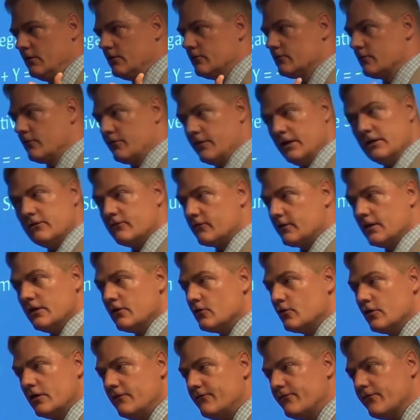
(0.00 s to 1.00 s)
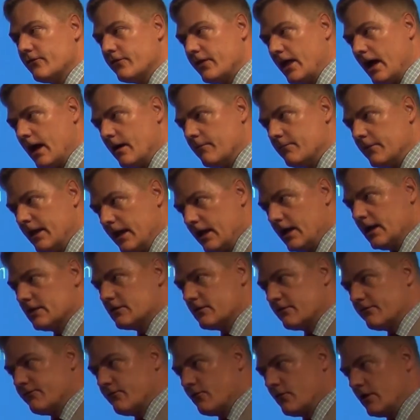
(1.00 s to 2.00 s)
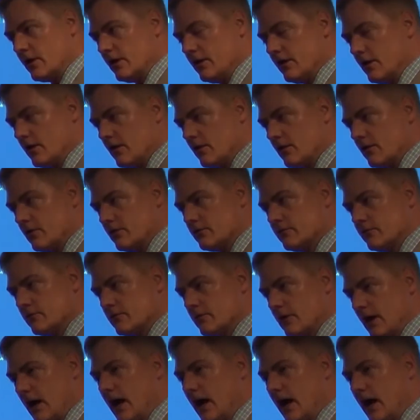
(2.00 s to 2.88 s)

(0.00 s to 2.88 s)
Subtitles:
So that's still good for them. They get the 40 euros.